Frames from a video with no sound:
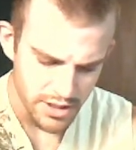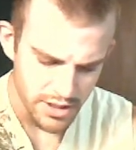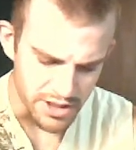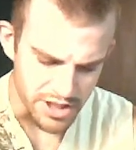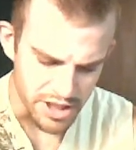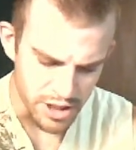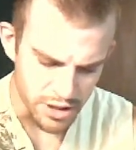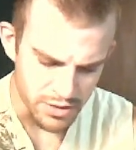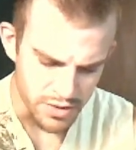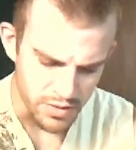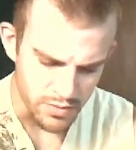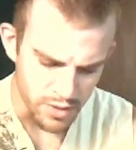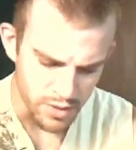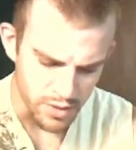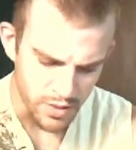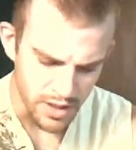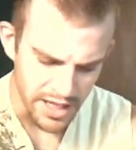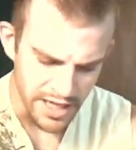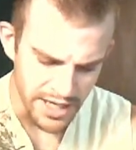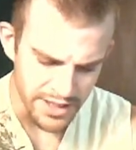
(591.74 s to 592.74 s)
The children were
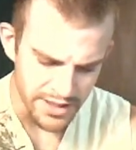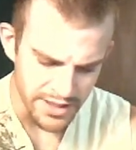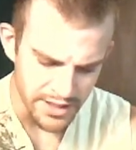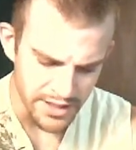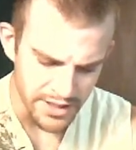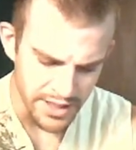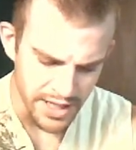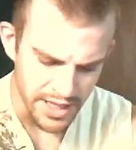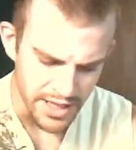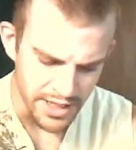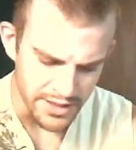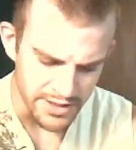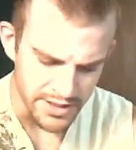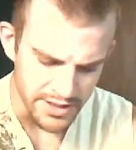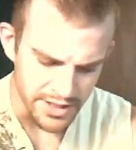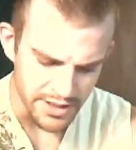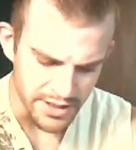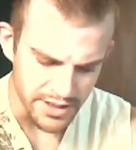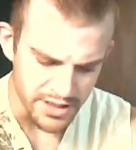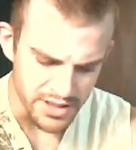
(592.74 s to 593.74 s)
quiet and
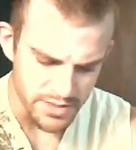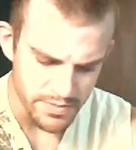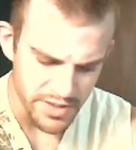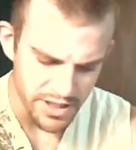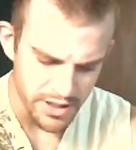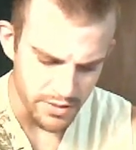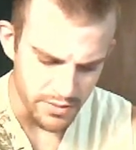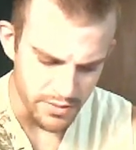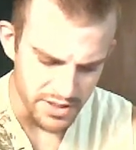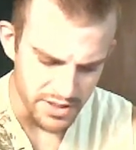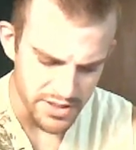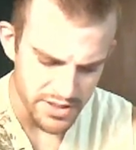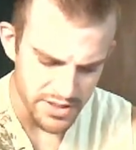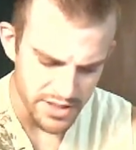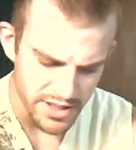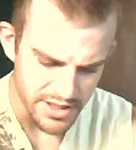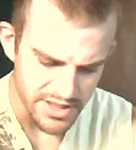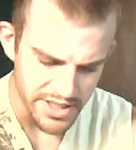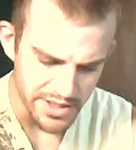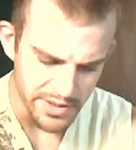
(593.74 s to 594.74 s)
inconspicuous,
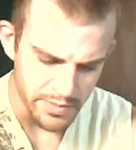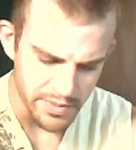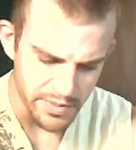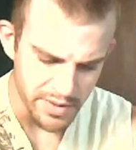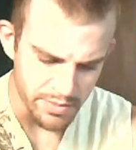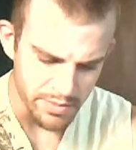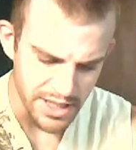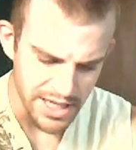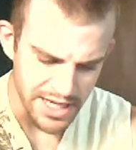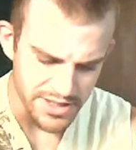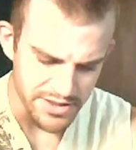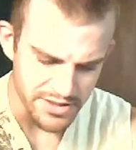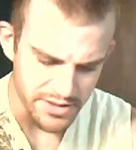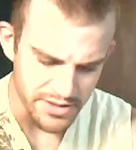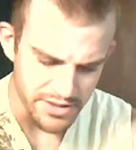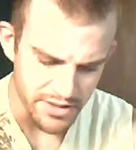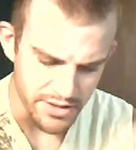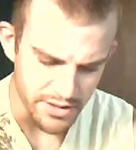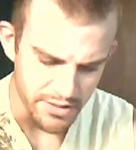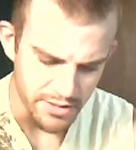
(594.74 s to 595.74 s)
and seemed to be
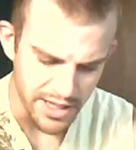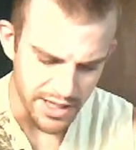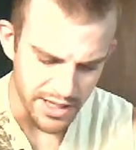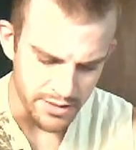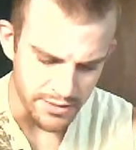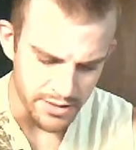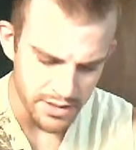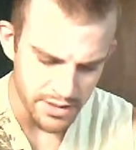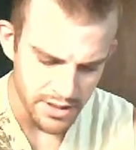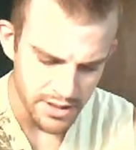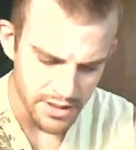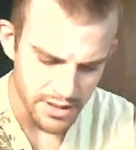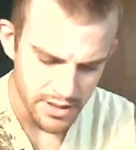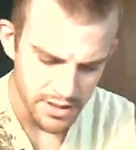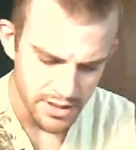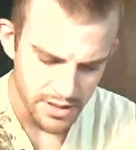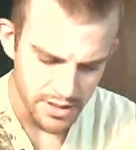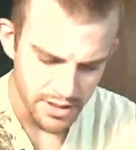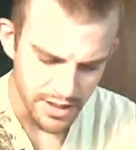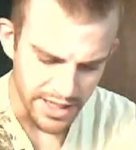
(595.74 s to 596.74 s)
plastered to the ground.
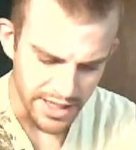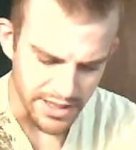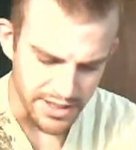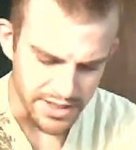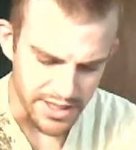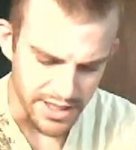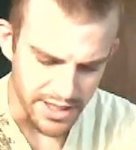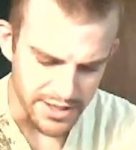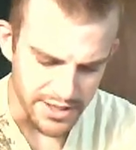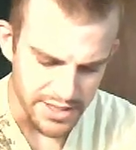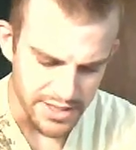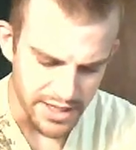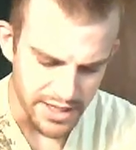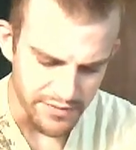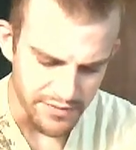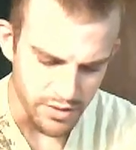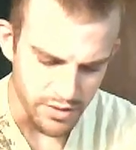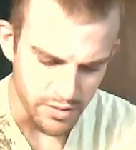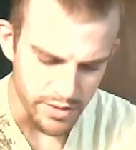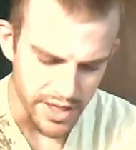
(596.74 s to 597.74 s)
like dust
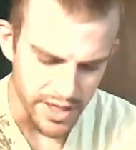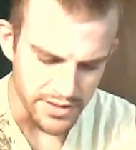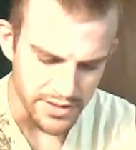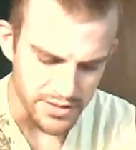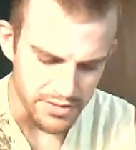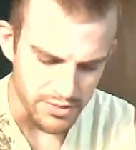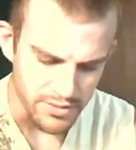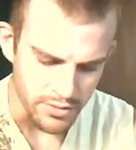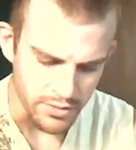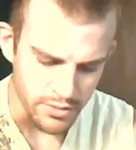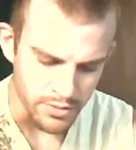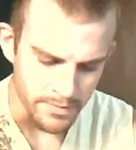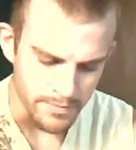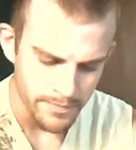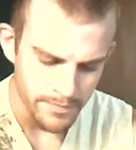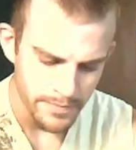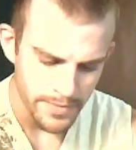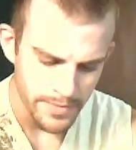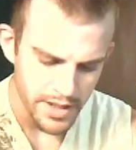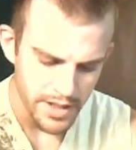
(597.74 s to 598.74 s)
after a rainstorm.
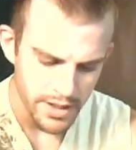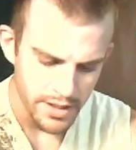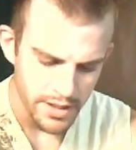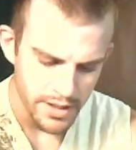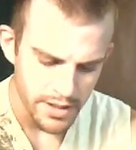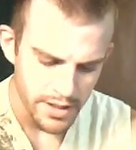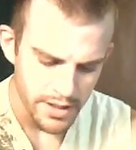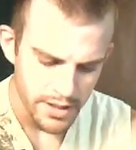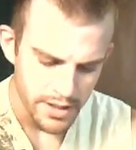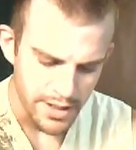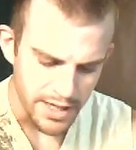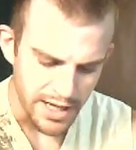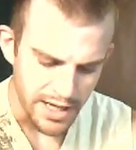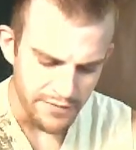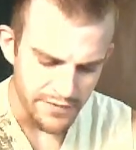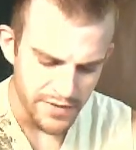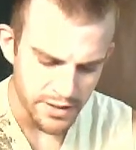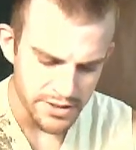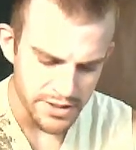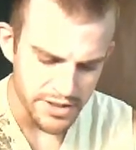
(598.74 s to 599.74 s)
I
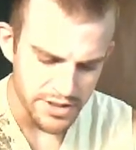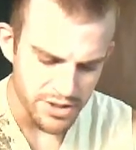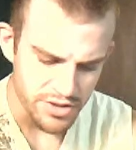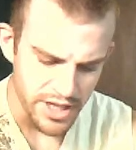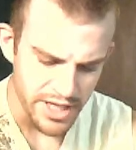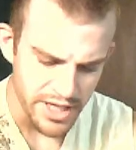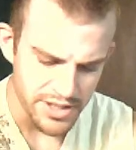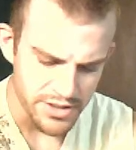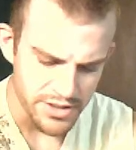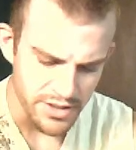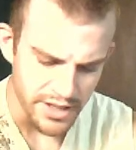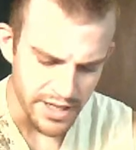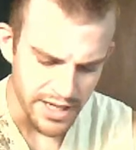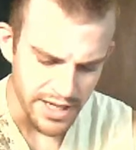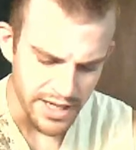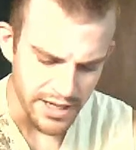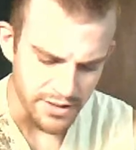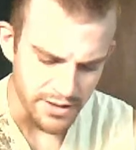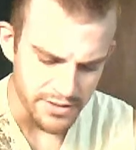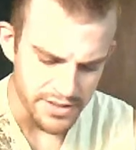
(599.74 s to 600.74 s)
felt a stranger in the
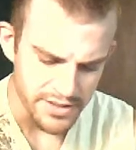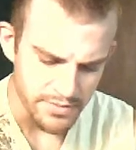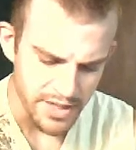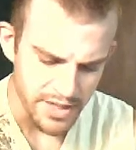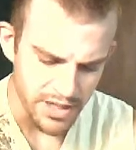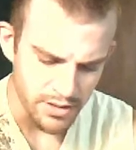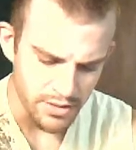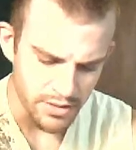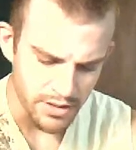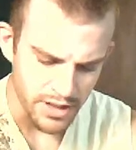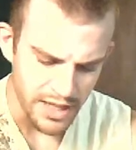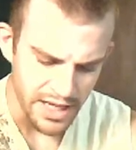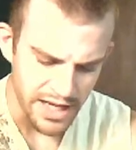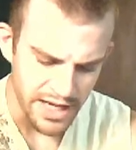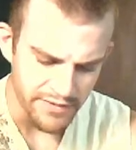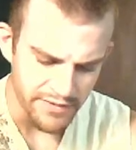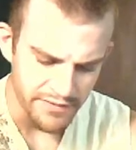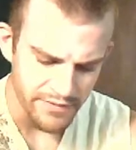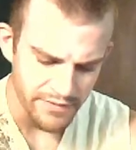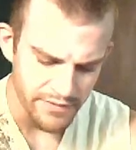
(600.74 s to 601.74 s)
house, and my whole
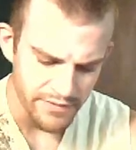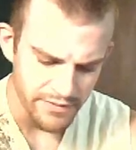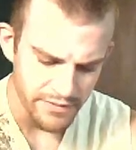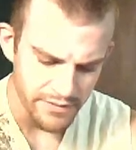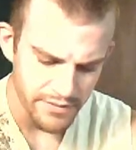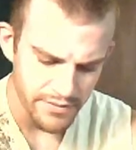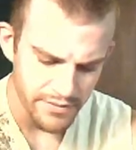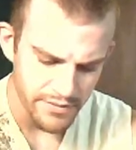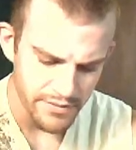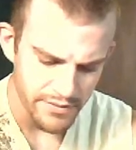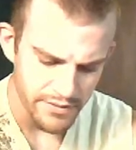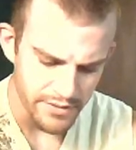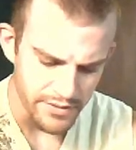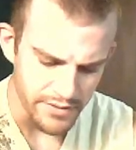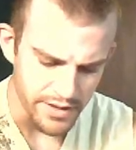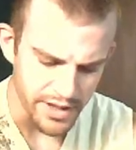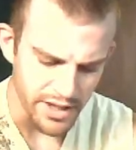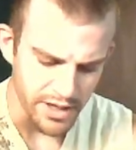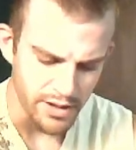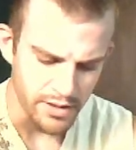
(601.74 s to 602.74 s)
life
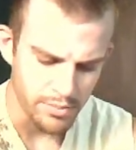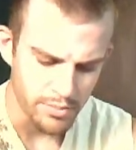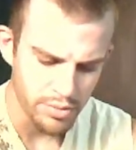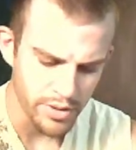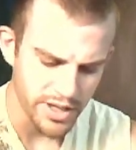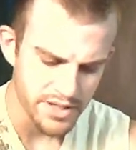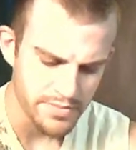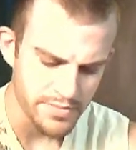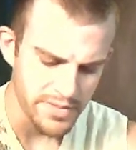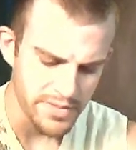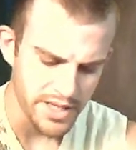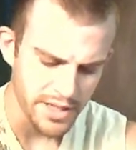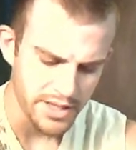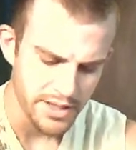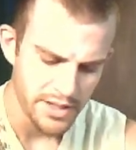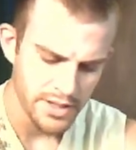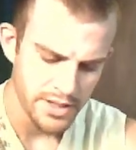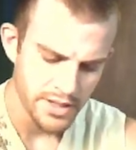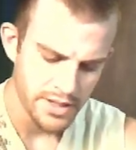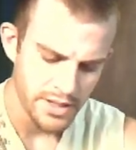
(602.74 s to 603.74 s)
there pricked me
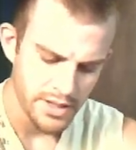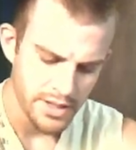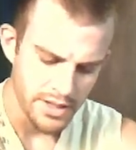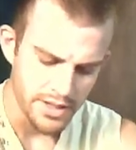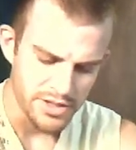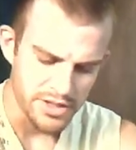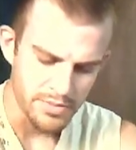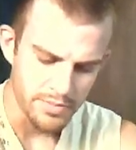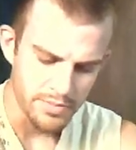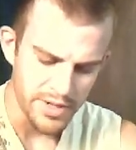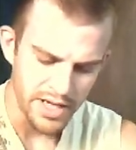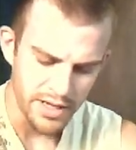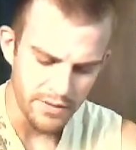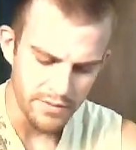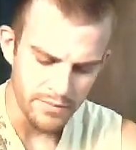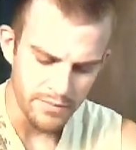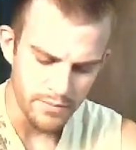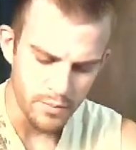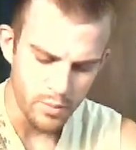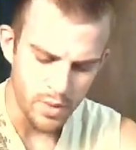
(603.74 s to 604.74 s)
into
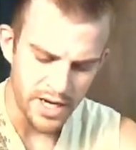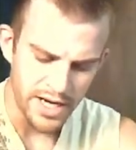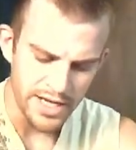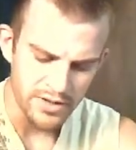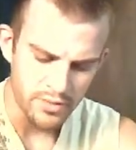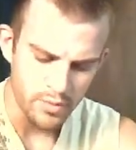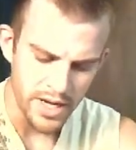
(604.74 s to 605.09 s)
being wide